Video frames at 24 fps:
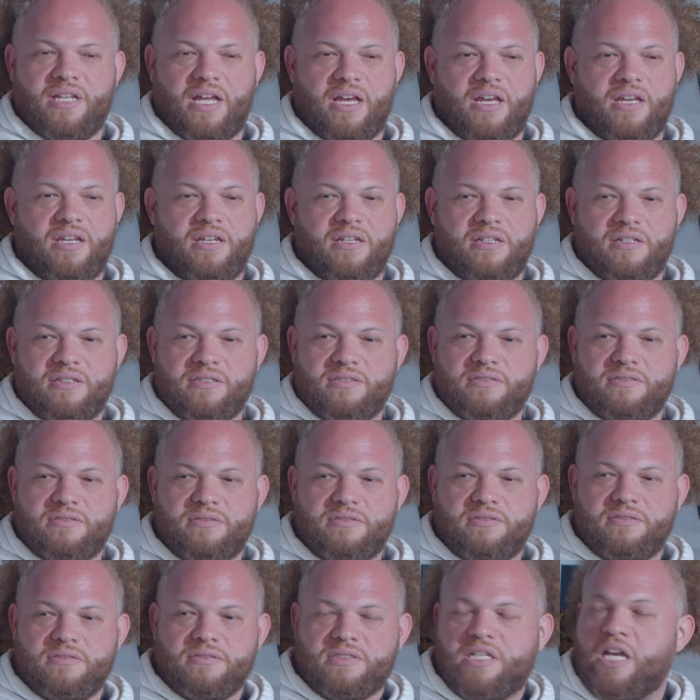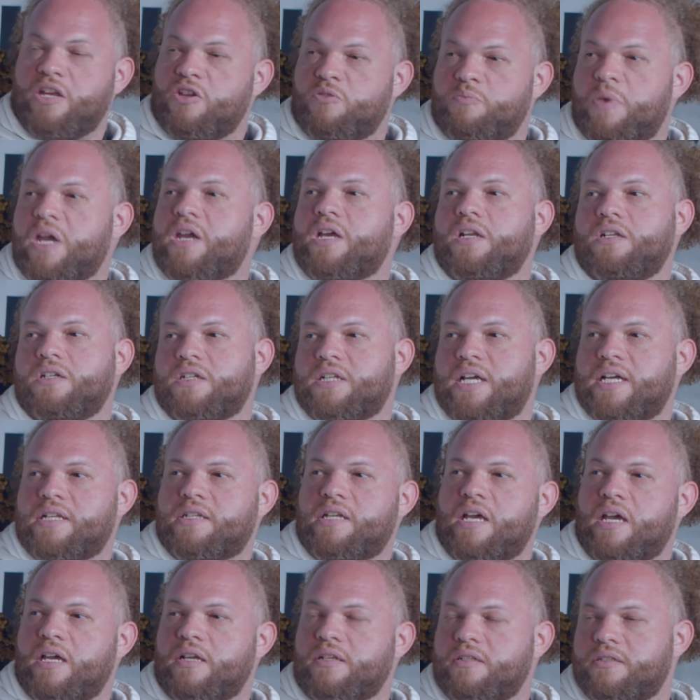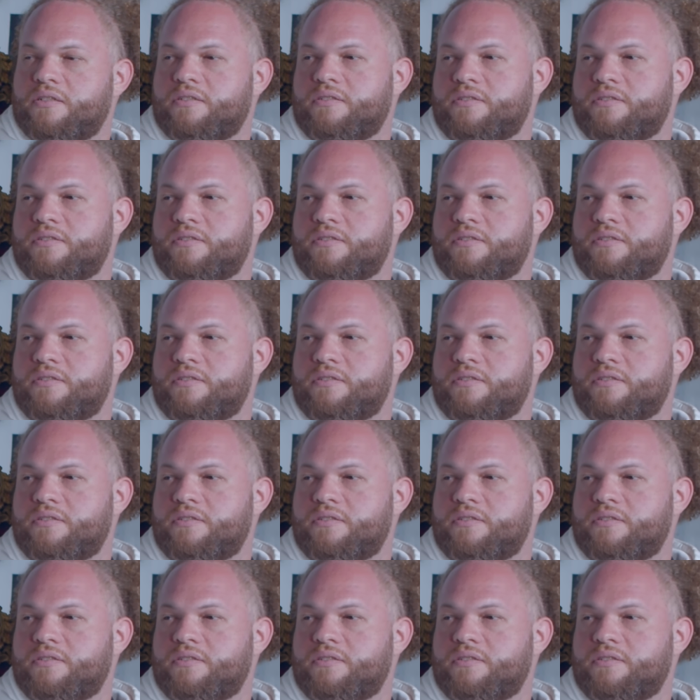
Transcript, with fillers: Like, can you make it look like that?